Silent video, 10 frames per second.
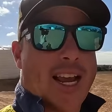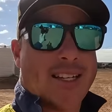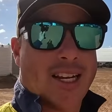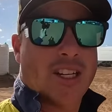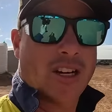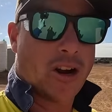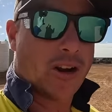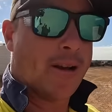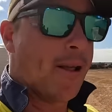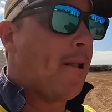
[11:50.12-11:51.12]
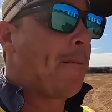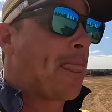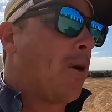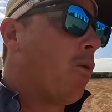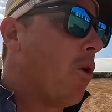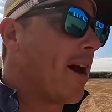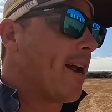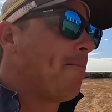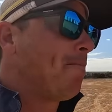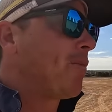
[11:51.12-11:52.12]
easier to go
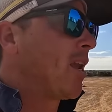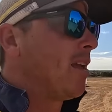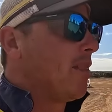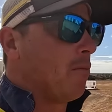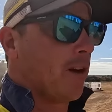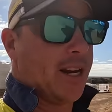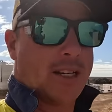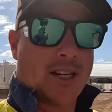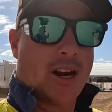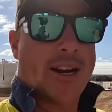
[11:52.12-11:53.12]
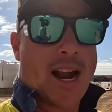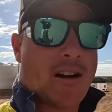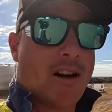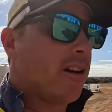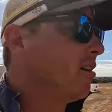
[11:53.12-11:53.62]
wider than what it is to go narrow.